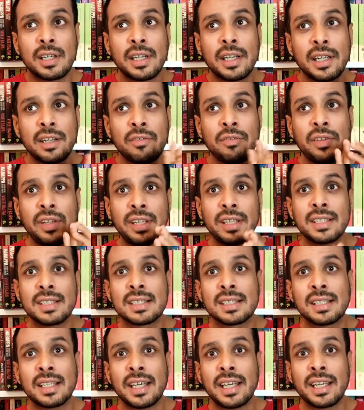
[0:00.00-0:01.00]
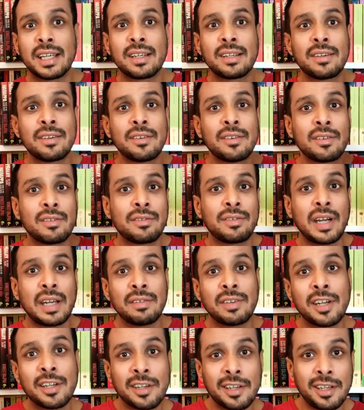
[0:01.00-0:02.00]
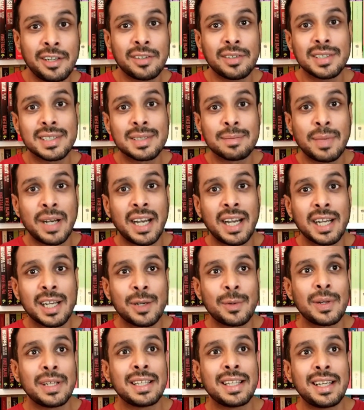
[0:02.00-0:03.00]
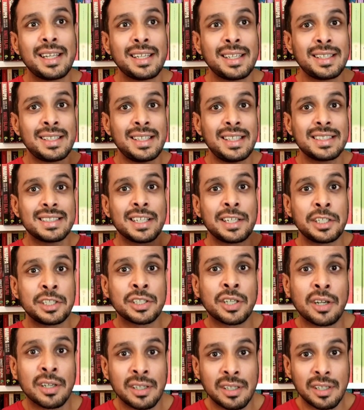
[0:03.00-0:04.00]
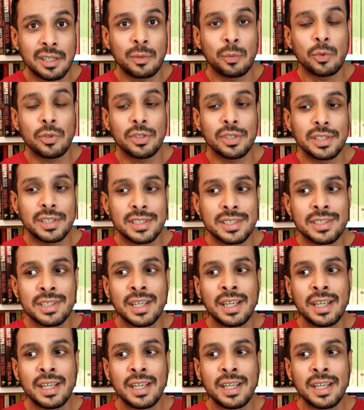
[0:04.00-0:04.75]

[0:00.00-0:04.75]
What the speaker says: it feels like 500 years back when they're in these enchanted woods.